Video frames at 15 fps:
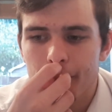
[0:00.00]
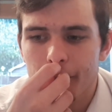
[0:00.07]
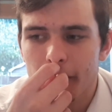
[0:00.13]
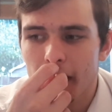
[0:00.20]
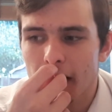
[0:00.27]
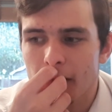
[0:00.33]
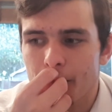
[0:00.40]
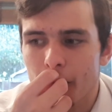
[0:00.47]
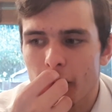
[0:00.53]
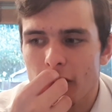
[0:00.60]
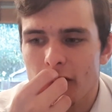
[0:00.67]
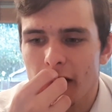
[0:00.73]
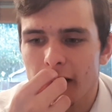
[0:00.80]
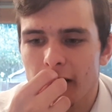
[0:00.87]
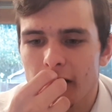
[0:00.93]
Yeah,
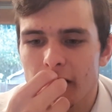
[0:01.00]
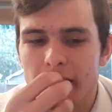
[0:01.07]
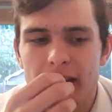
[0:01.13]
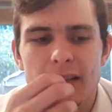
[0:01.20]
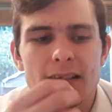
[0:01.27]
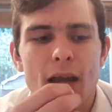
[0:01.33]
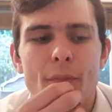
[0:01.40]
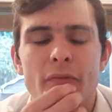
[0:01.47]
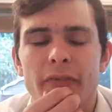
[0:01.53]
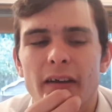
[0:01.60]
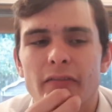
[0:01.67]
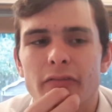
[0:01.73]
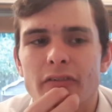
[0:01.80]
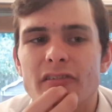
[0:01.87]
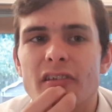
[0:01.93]
because like you need to have a
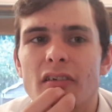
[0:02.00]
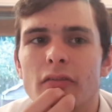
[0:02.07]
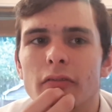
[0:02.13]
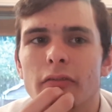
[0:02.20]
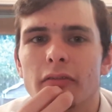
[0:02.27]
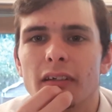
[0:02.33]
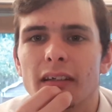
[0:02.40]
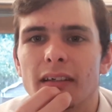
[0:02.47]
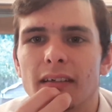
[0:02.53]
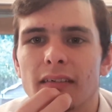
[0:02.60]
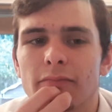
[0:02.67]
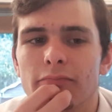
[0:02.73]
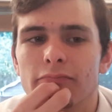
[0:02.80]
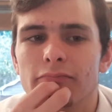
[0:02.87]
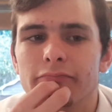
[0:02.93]
fine for yourself. Like,
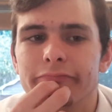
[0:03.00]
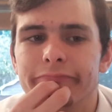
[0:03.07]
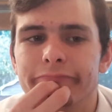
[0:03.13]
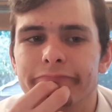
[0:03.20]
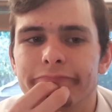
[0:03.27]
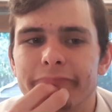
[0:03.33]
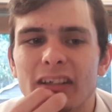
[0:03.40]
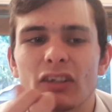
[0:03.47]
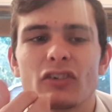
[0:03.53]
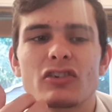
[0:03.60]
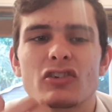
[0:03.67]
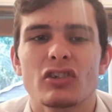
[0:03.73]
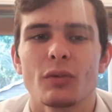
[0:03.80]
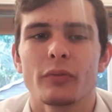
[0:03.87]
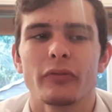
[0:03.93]
I know
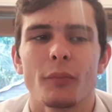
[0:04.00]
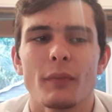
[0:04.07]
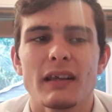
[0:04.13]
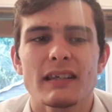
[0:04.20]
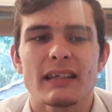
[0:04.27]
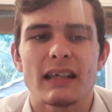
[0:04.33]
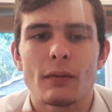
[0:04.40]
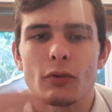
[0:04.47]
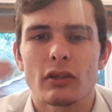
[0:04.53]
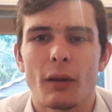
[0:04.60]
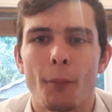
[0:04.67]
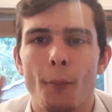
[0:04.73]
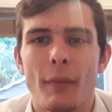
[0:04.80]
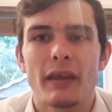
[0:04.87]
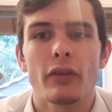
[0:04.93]
it's stupid for me saying it because
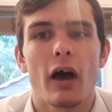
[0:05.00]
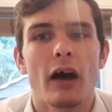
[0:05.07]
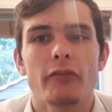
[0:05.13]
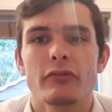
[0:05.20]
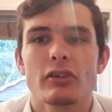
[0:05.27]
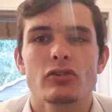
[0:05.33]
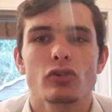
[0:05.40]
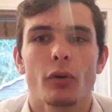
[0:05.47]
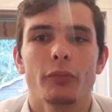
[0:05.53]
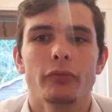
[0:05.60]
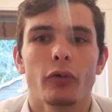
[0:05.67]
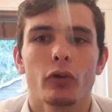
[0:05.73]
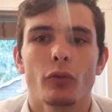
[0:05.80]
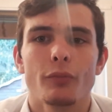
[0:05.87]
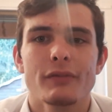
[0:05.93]
I may not have this job
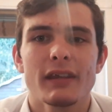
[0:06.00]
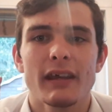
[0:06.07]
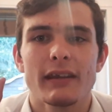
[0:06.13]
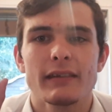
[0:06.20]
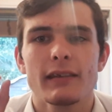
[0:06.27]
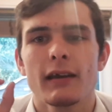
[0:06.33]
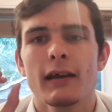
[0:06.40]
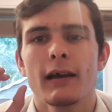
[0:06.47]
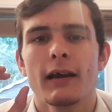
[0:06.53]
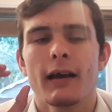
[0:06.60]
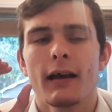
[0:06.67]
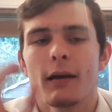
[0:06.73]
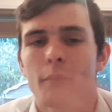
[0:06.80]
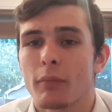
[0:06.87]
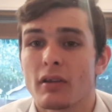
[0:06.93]
for 100%,
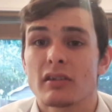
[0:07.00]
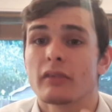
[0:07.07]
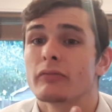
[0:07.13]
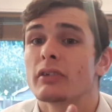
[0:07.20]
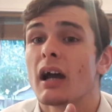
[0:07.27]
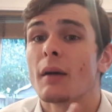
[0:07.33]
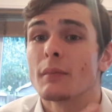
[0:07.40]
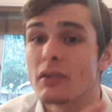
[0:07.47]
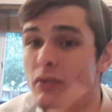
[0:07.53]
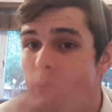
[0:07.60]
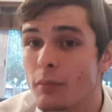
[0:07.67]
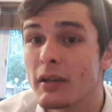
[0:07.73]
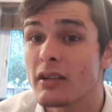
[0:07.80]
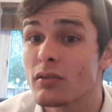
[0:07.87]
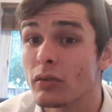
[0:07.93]
but I still have Jeremy, so
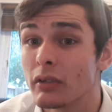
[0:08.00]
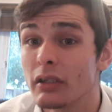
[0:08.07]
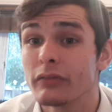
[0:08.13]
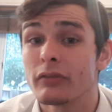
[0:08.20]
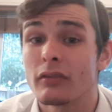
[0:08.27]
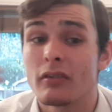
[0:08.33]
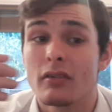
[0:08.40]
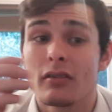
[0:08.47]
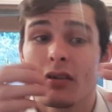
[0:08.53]
it makes no difference.